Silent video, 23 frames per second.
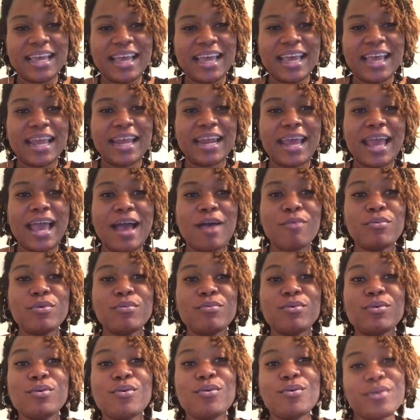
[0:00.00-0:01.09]
and how we
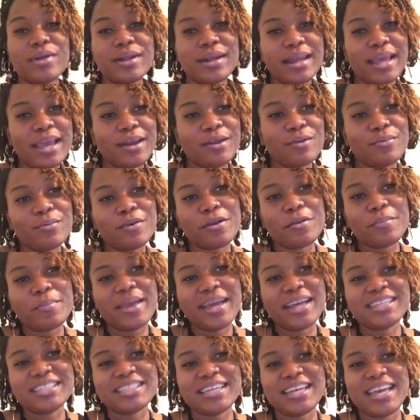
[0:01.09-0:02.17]
would coordinate or wear
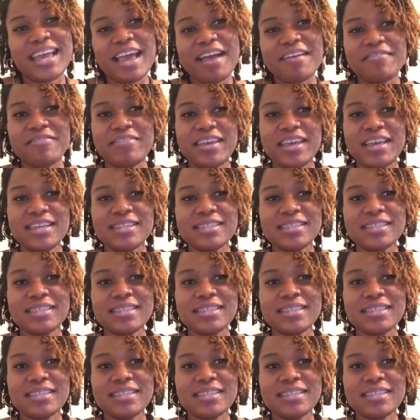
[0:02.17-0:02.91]
matching outfits,